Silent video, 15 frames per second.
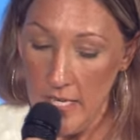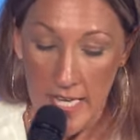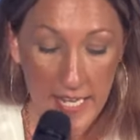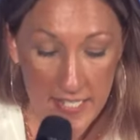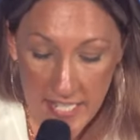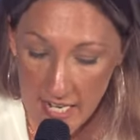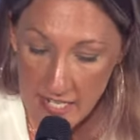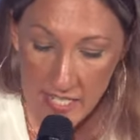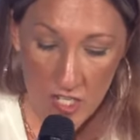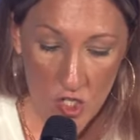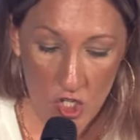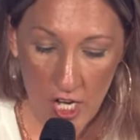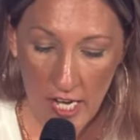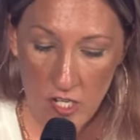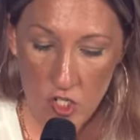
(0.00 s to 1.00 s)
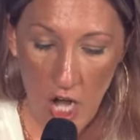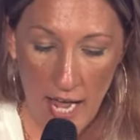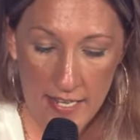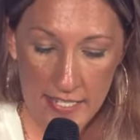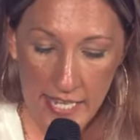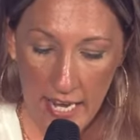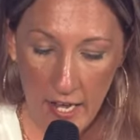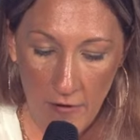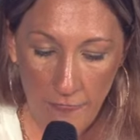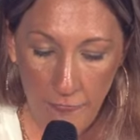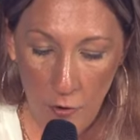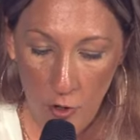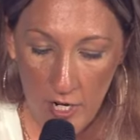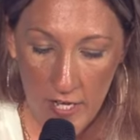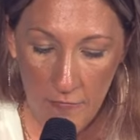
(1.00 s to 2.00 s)
He doesn't change. Isaiah
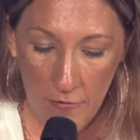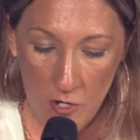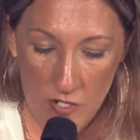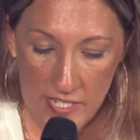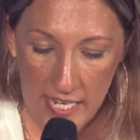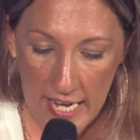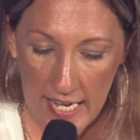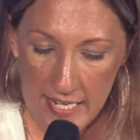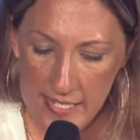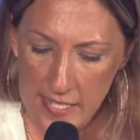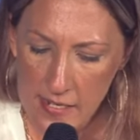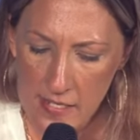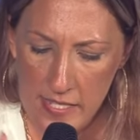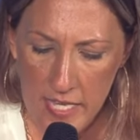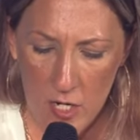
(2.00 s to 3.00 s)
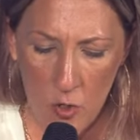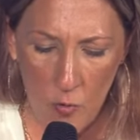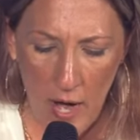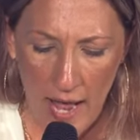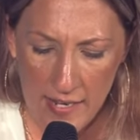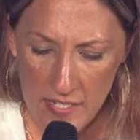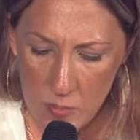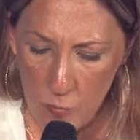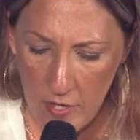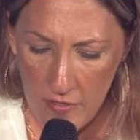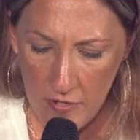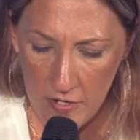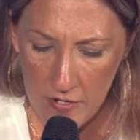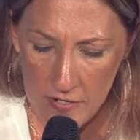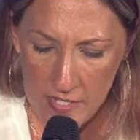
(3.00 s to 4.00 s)
40, verse 8, it says, The grass
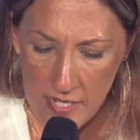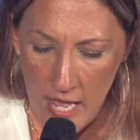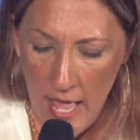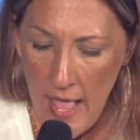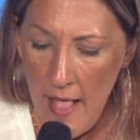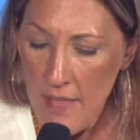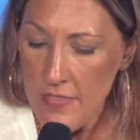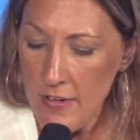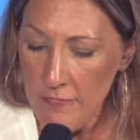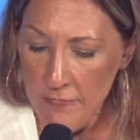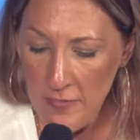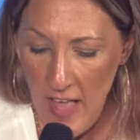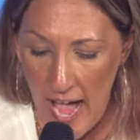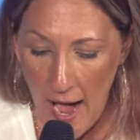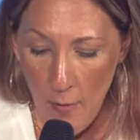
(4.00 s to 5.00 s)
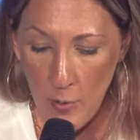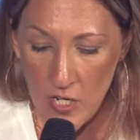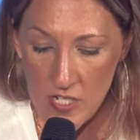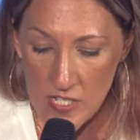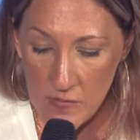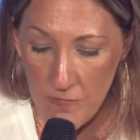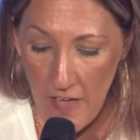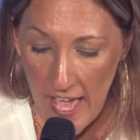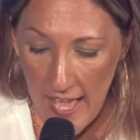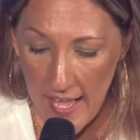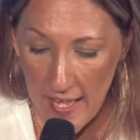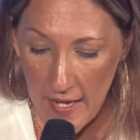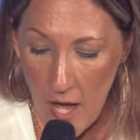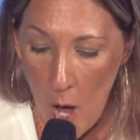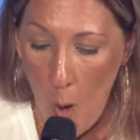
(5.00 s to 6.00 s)
withers, the flowers
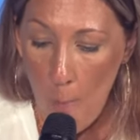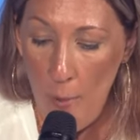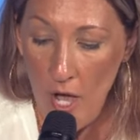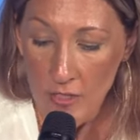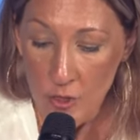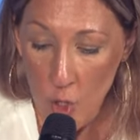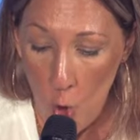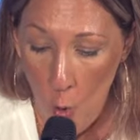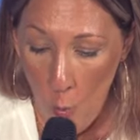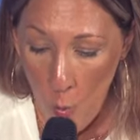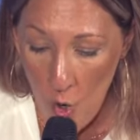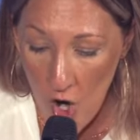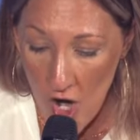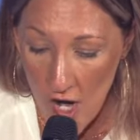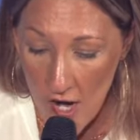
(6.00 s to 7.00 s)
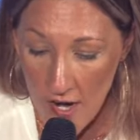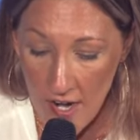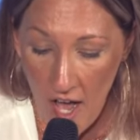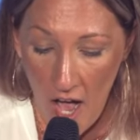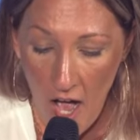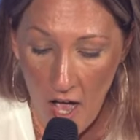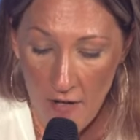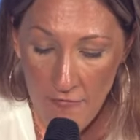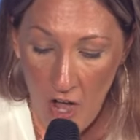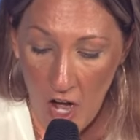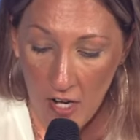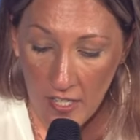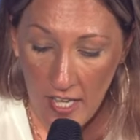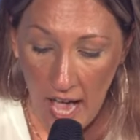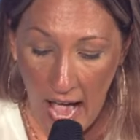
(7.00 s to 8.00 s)
fade, but the word of
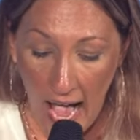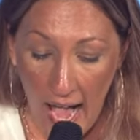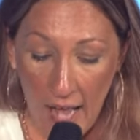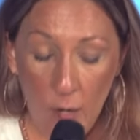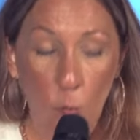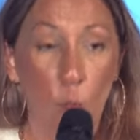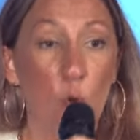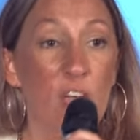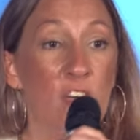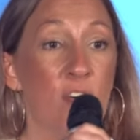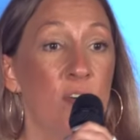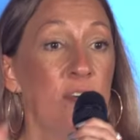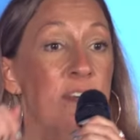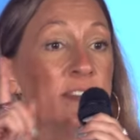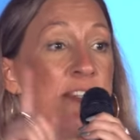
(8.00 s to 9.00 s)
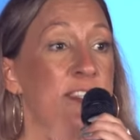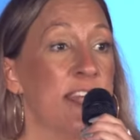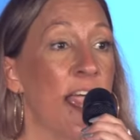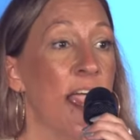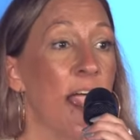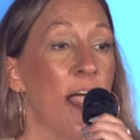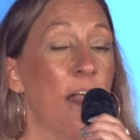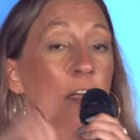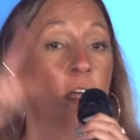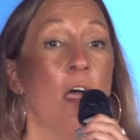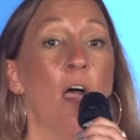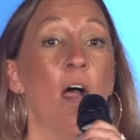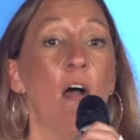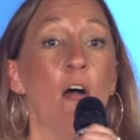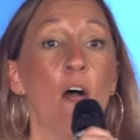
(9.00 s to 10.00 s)
our God will stand
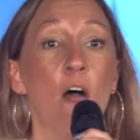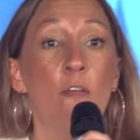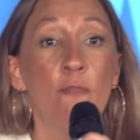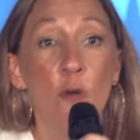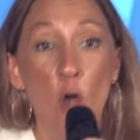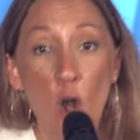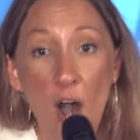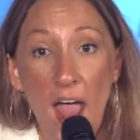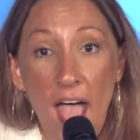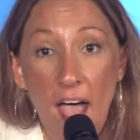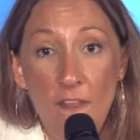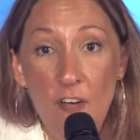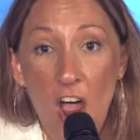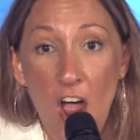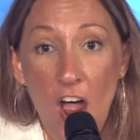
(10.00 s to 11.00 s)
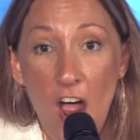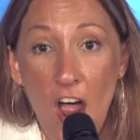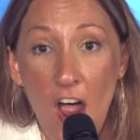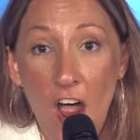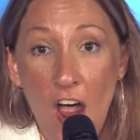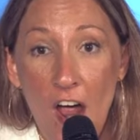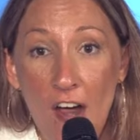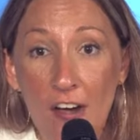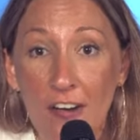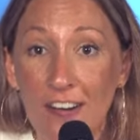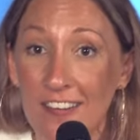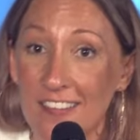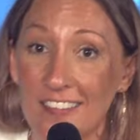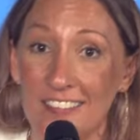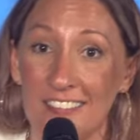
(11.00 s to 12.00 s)

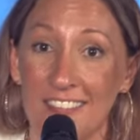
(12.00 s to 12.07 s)
forever.